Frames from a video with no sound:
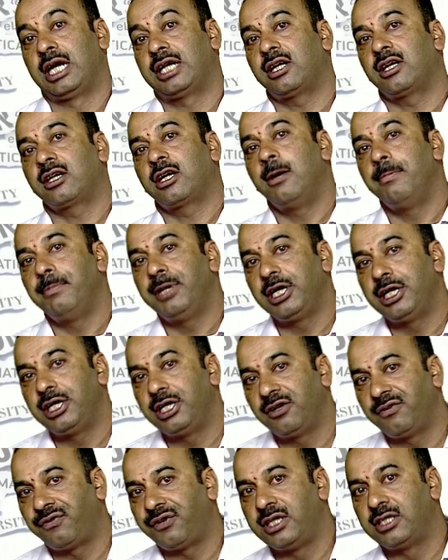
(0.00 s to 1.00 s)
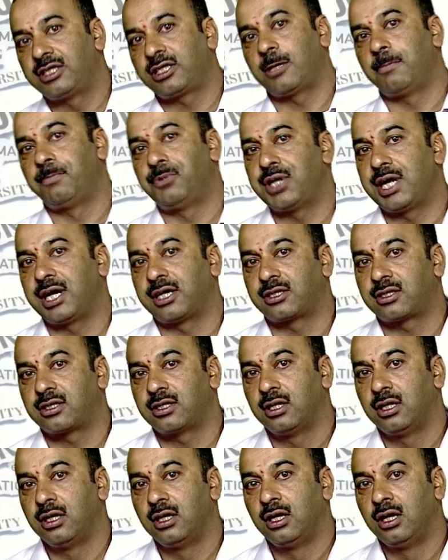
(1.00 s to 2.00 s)
that are coming in different
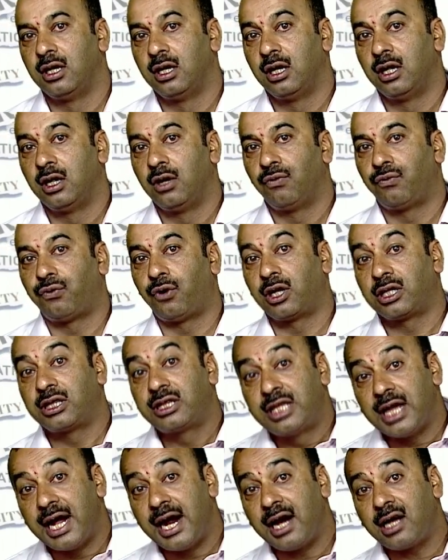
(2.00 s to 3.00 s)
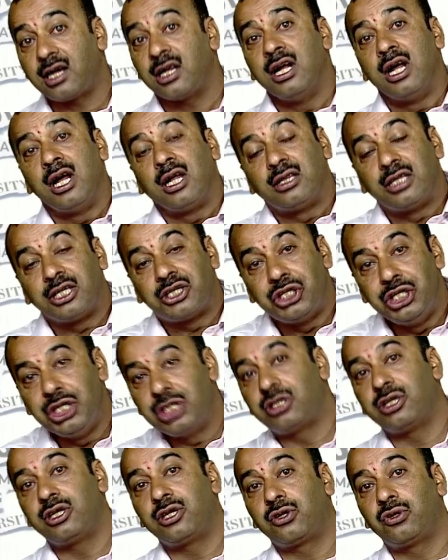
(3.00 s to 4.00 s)
subjects. For that, the
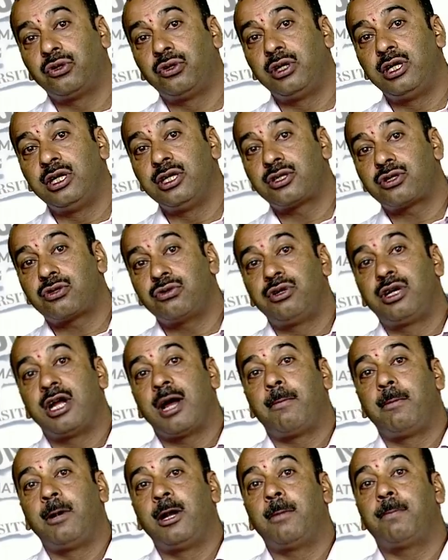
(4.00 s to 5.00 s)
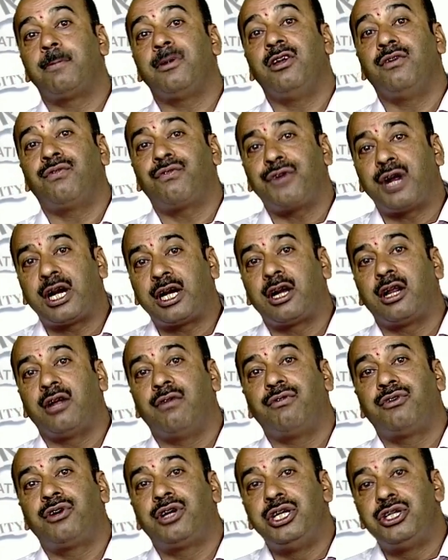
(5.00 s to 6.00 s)
teacher role is to develop
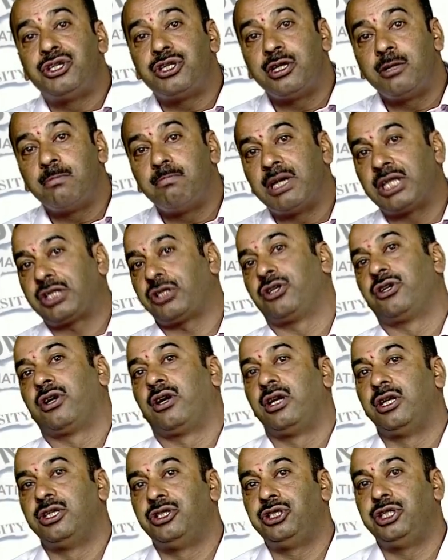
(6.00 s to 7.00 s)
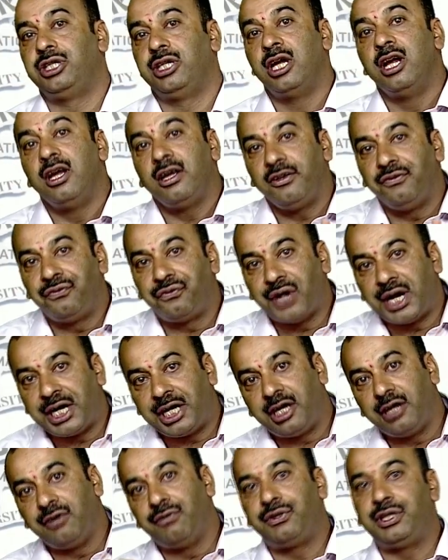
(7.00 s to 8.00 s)
effective teaching methodology.
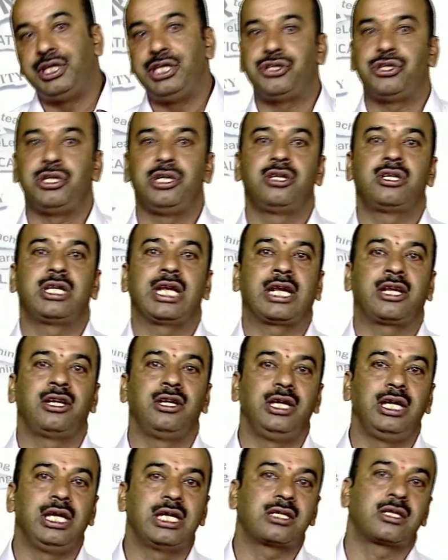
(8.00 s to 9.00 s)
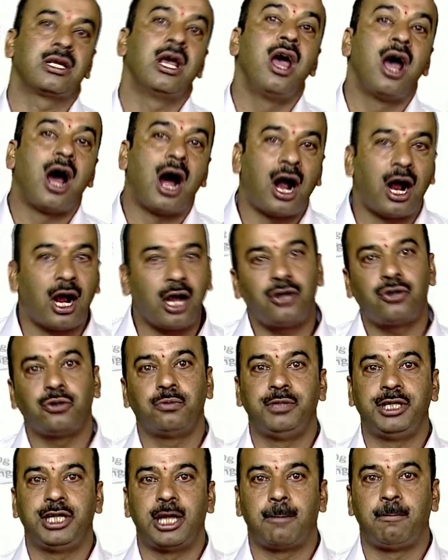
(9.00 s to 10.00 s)
Effective teaching techniques are
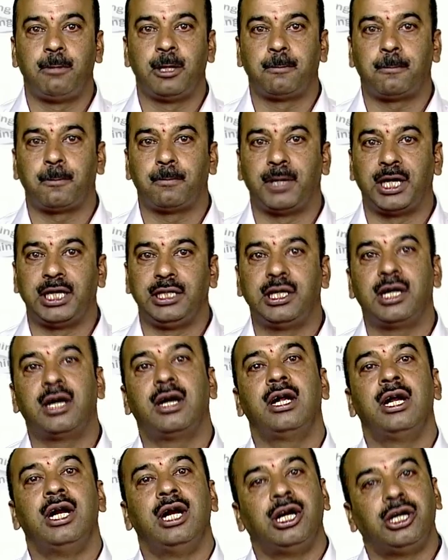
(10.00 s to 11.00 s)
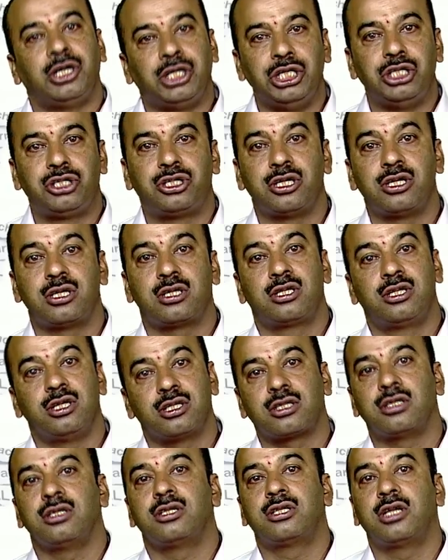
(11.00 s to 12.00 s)
to be developed by the teachers.
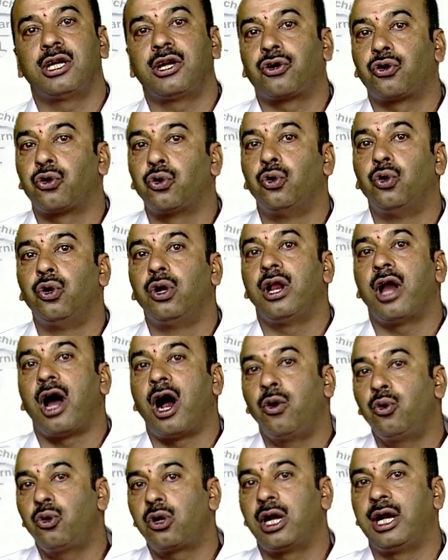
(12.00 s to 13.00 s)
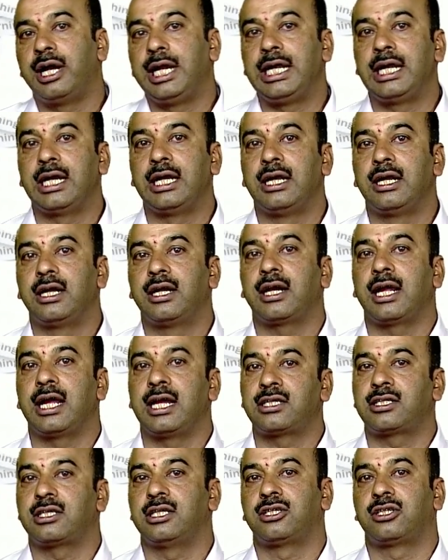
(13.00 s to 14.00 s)
This is the role outlined under
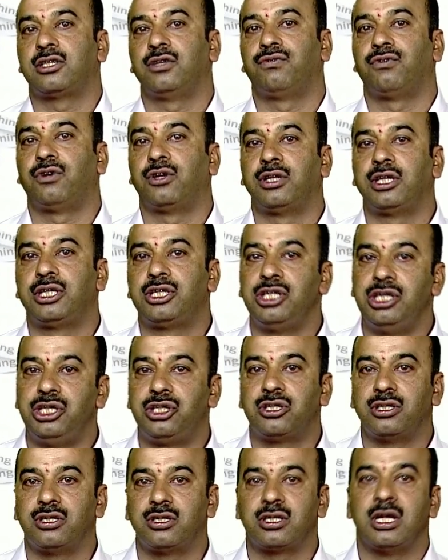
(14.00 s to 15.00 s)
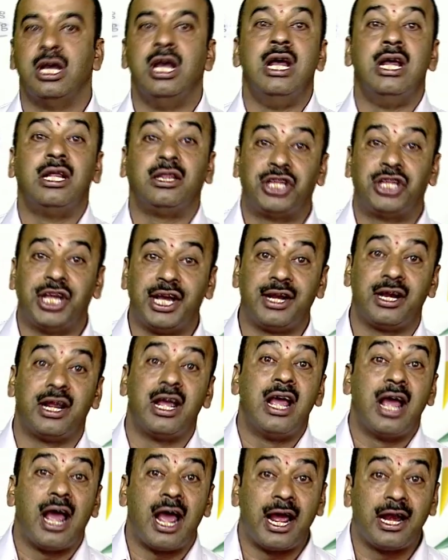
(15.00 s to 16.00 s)
SSA for the teachers. Then
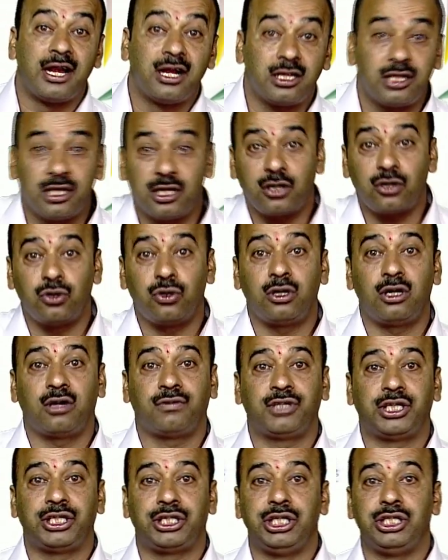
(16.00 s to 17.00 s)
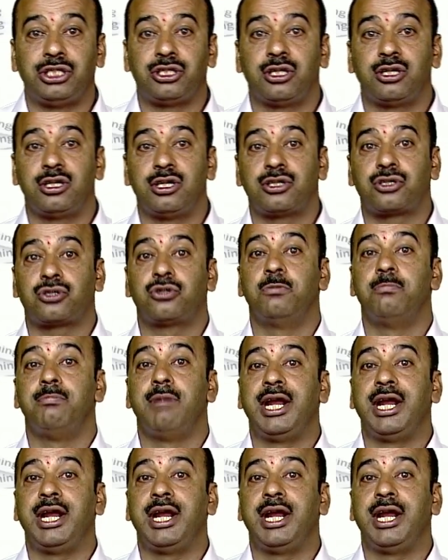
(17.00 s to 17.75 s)
another role of the teacher is to